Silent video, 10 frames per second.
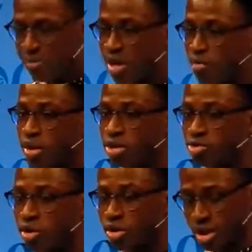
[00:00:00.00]
I made really
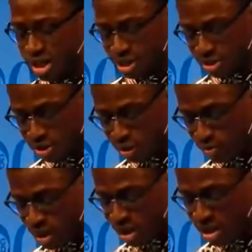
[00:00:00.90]
strong connections
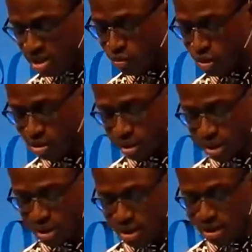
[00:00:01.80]
during my year as a Queen's Young
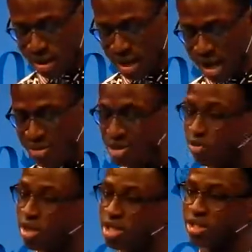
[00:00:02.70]
Leader, and these
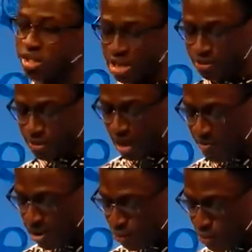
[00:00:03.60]
relationships
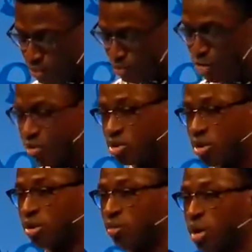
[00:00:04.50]
have helped move us
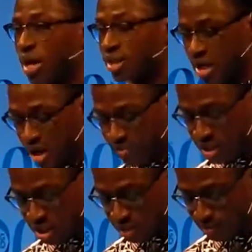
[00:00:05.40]
on in realizing our
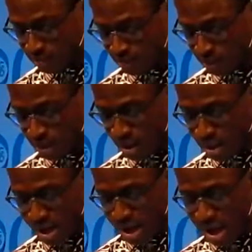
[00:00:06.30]
vision.
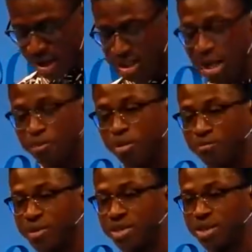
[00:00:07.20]
An
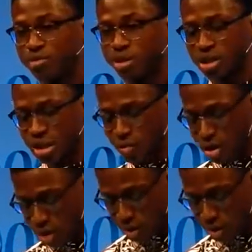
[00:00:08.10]
example of this is a project that we